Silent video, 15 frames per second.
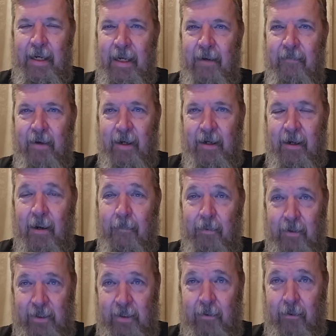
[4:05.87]
going to give you a
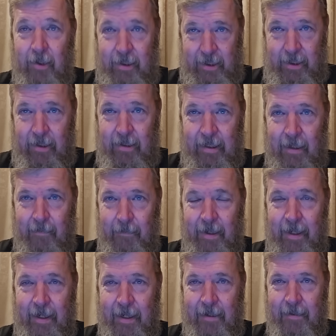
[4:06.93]
couple of stories, and you tell
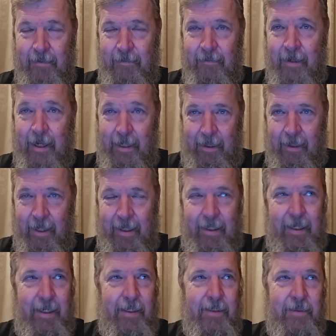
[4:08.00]
me how you like
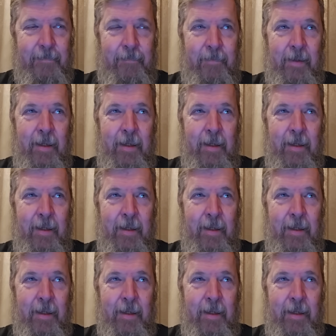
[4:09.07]
these.